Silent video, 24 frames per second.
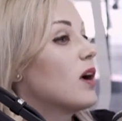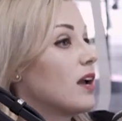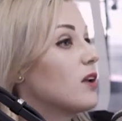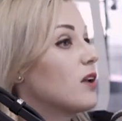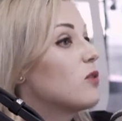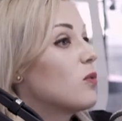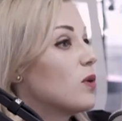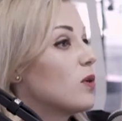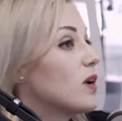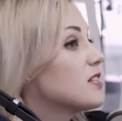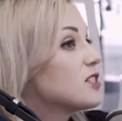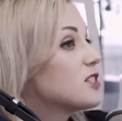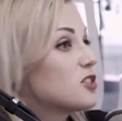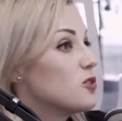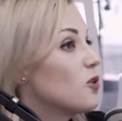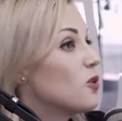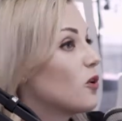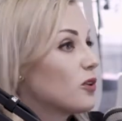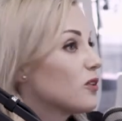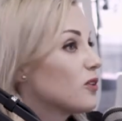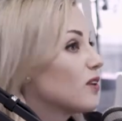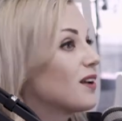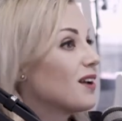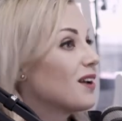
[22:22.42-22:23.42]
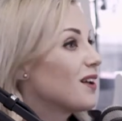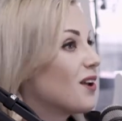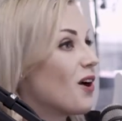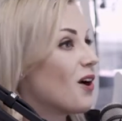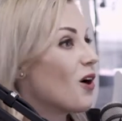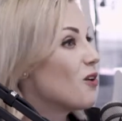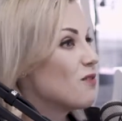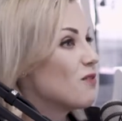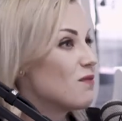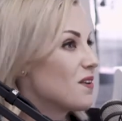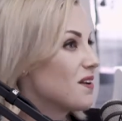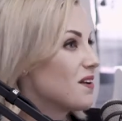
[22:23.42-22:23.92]
it's not an
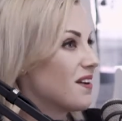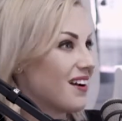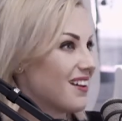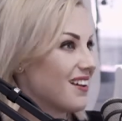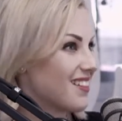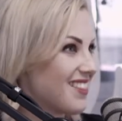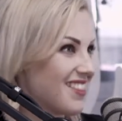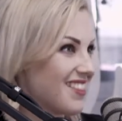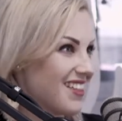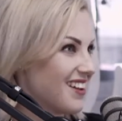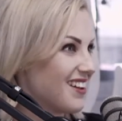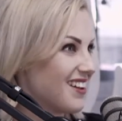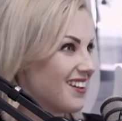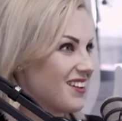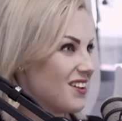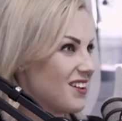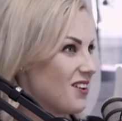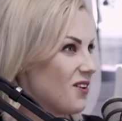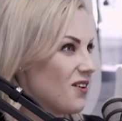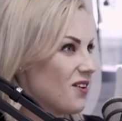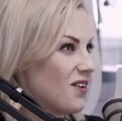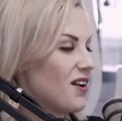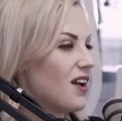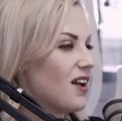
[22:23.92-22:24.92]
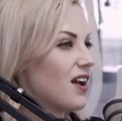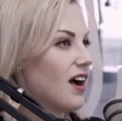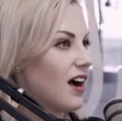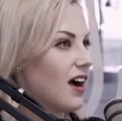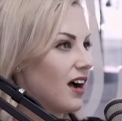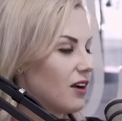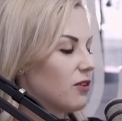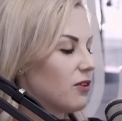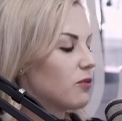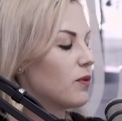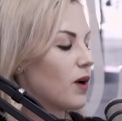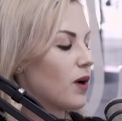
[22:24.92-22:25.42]
overnight thing. Yeah,
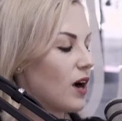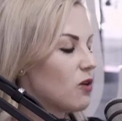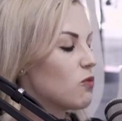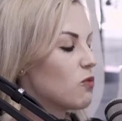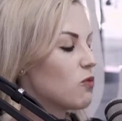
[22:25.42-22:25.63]
I worked